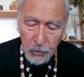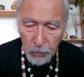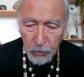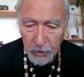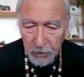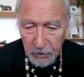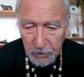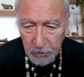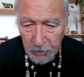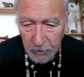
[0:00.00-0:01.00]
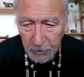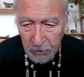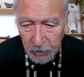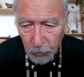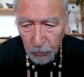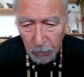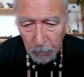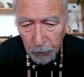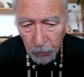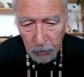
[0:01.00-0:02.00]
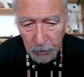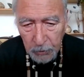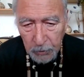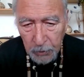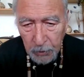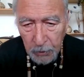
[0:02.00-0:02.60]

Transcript: So it's so important.